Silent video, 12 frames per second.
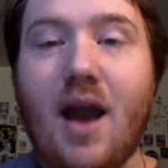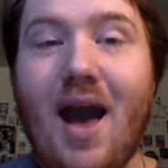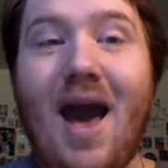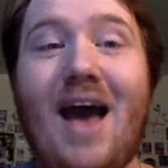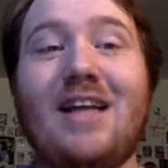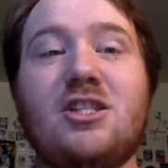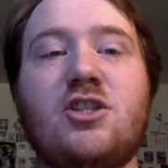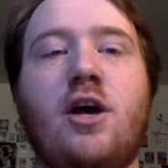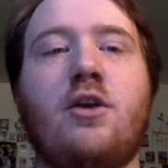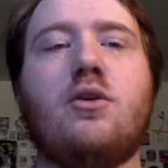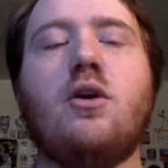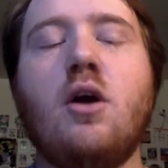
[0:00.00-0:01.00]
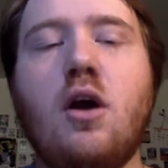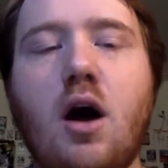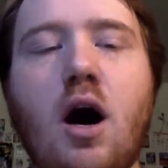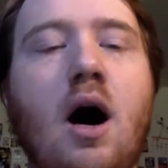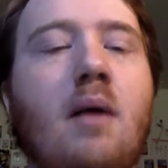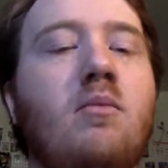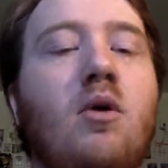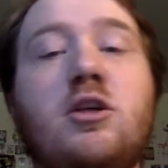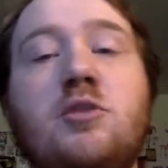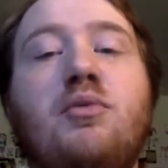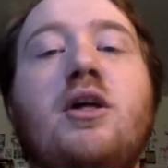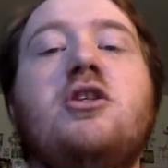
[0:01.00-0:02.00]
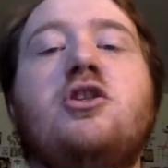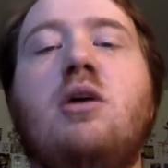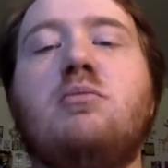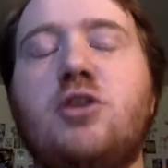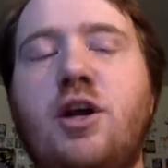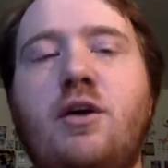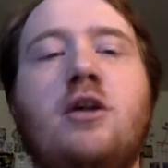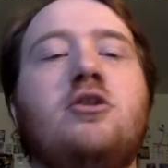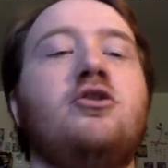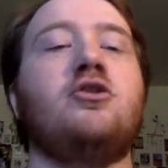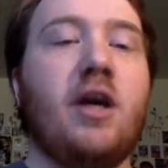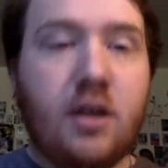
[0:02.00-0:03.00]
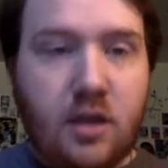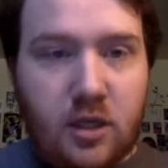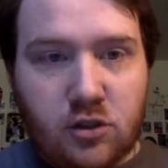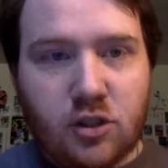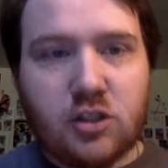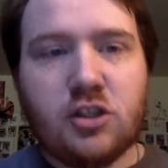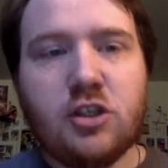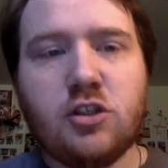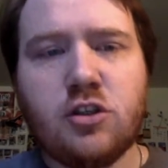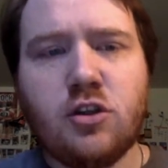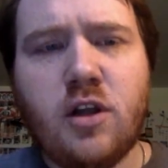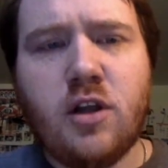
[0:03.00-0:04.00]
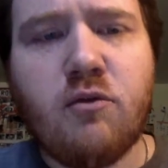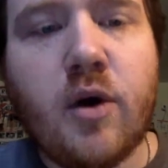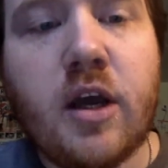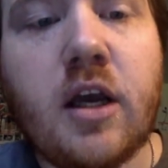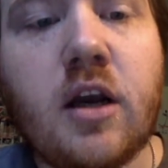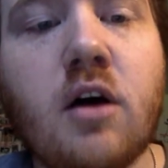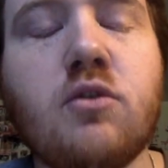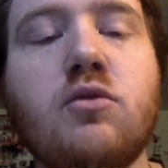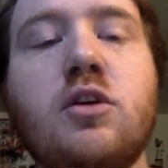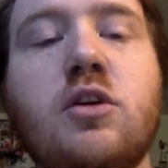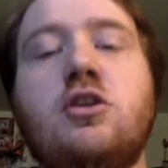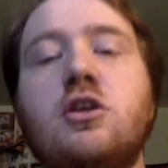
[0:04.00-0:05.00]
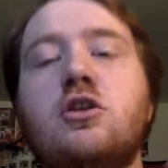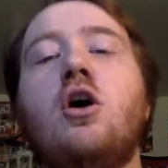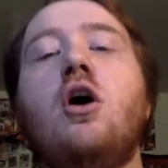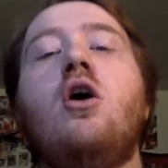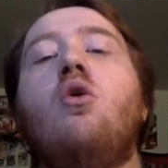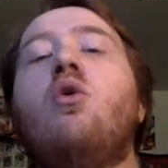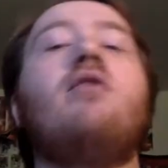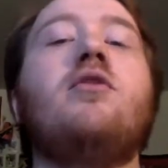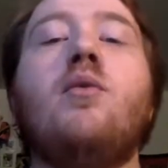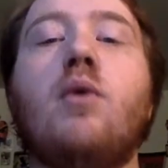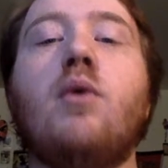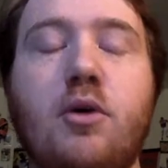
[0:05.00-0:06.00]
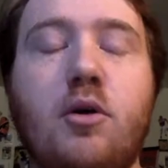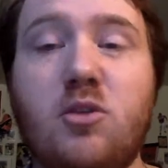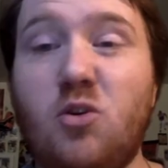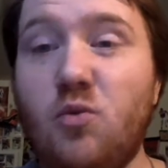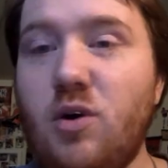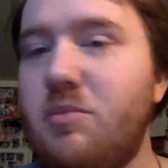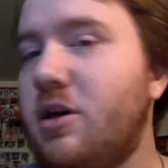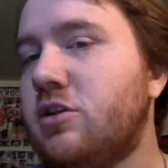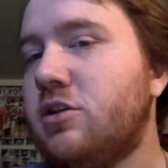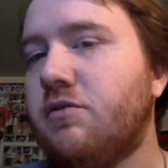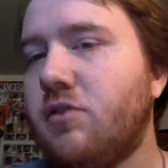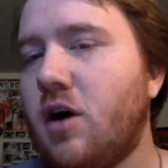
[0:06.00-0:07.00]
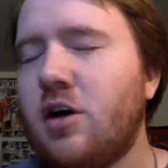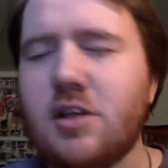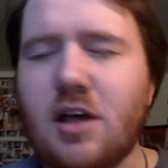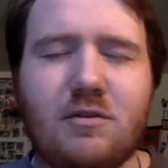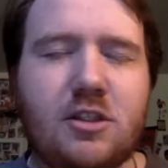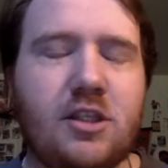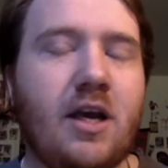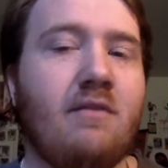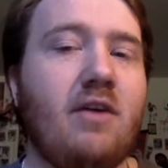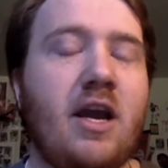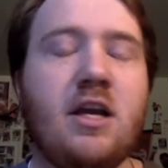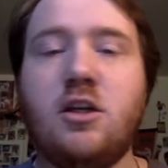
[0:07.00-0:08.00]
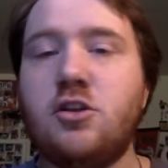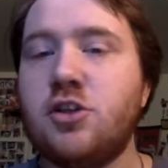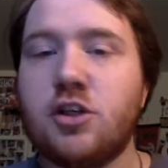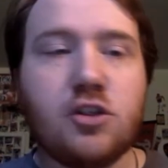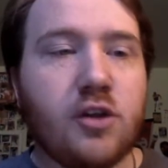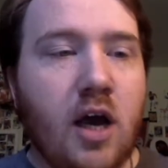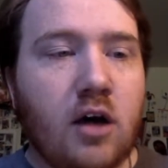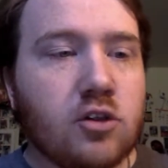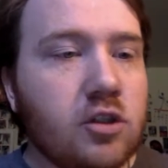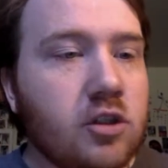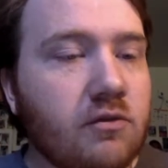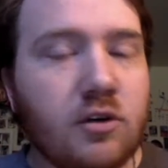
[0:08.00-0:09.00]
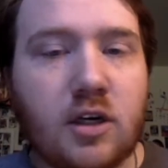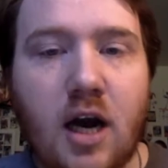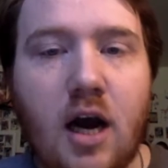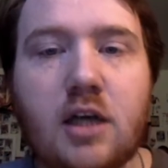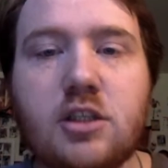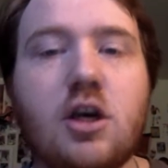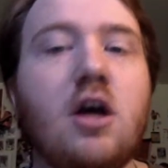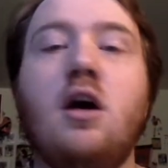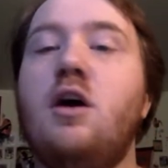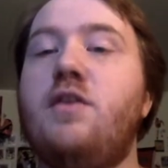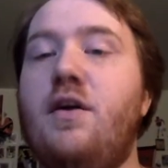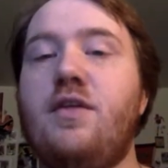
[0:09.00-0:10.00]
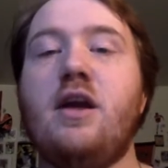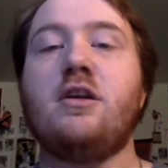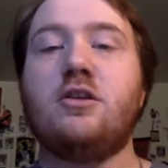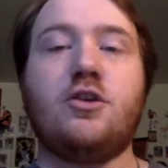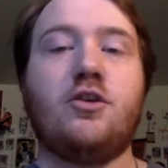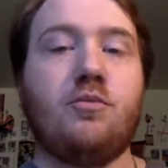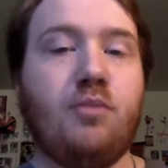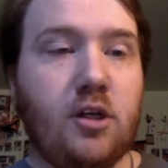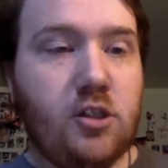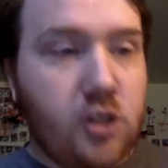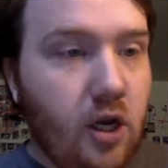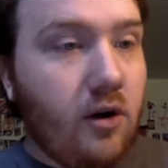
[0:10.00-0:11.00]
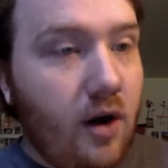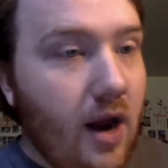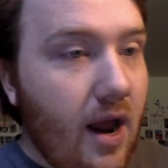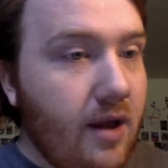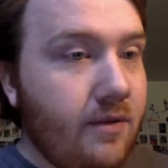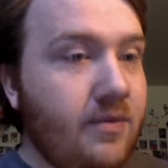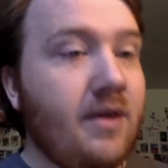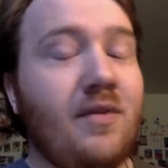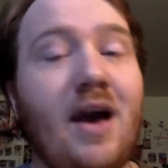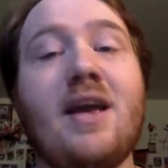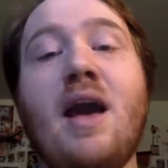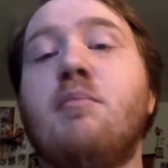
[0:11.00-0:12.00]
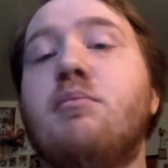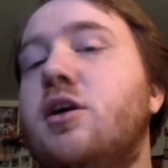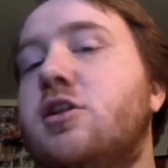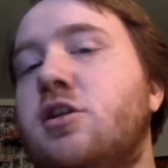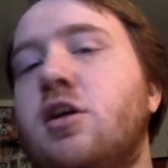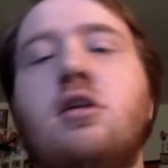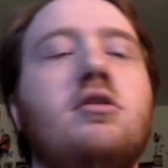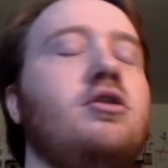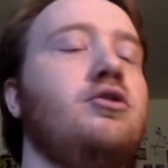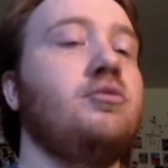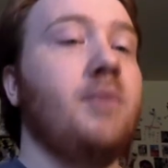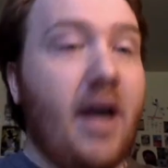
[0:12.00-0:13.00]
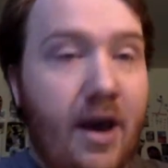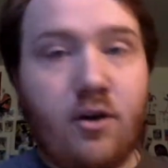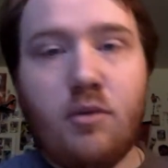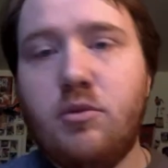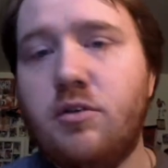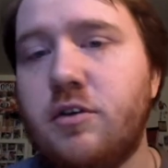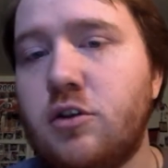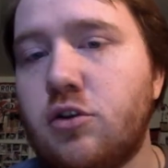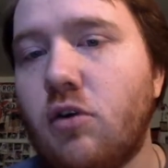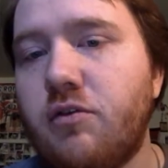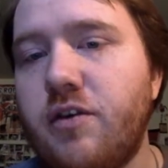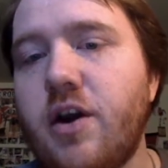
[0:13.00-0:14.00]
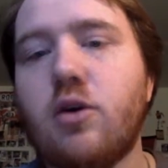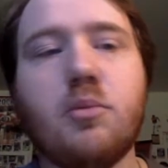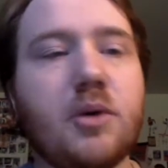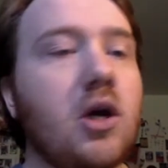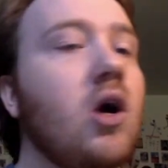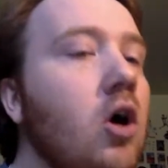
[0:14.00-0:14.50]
at center. Um, well, he's played some center, I should say. He's listed as a left wing in other listings. Or if you want to put him on the wing, because the Flyers obviously have 86,000 different guys that they consider to play center, eh, that, that can play center, excuse me, and are moving Joel Farabee